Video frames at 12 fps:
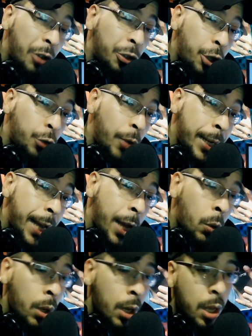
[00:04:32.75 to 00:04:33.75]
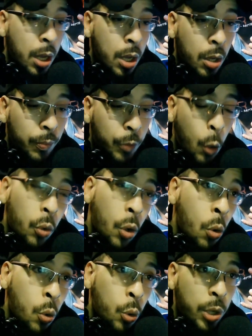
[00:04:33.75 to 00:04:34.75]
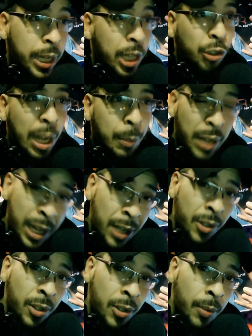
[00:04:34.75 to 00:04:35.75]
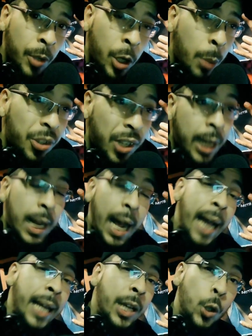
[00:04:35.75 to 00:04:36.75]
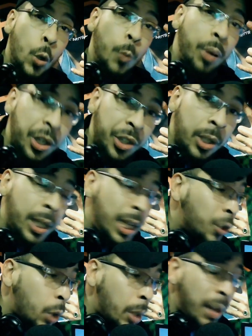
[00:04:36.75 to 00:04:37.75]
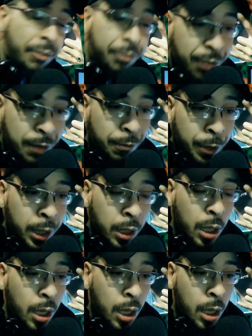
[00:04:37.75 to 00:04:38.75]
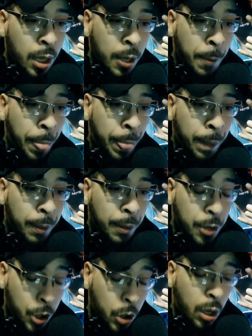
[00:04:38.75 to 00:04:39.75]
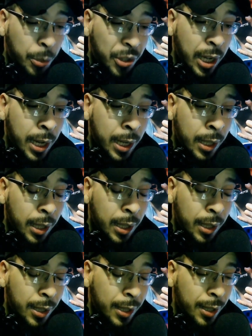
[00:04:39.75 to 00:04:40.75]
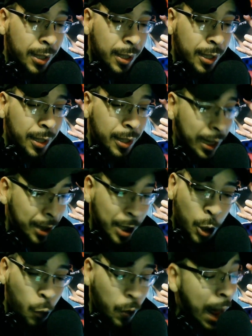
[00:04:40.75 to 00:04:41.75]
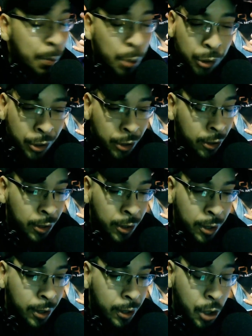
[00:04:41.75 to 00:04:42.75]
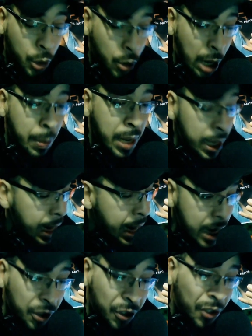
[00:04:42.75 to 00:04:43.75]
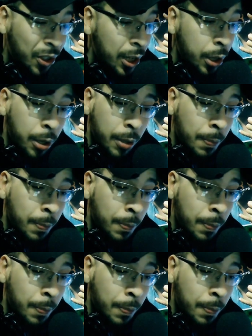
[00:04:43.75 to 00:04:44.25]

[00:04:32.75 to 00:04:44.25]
this right now don't know who Nicky Jam is. You know what I'm saying? I do personally. He's one of my favorite, you know what I'm saying, Latino rappers. You know what I mean? And he's a singer.